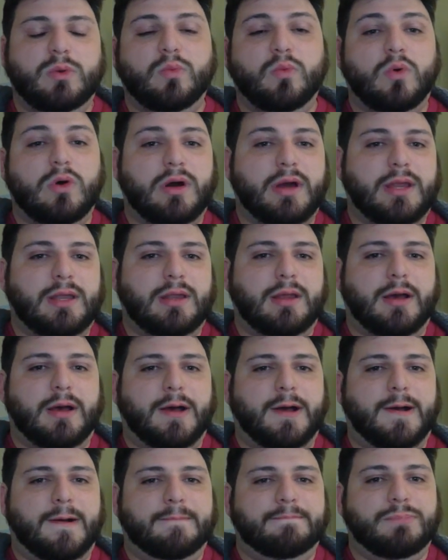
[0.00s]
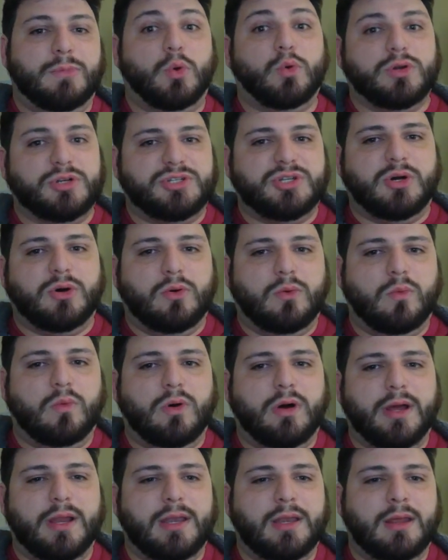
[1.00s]
want or don't
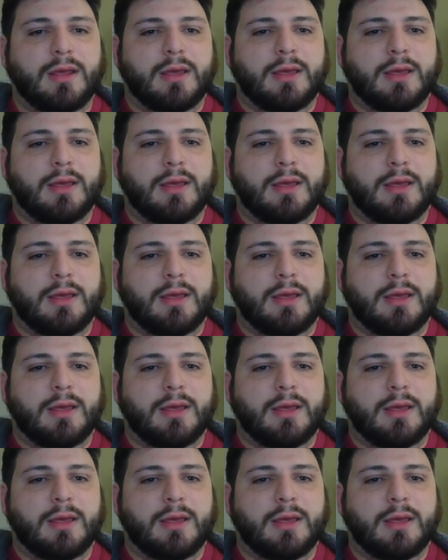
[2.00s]
want,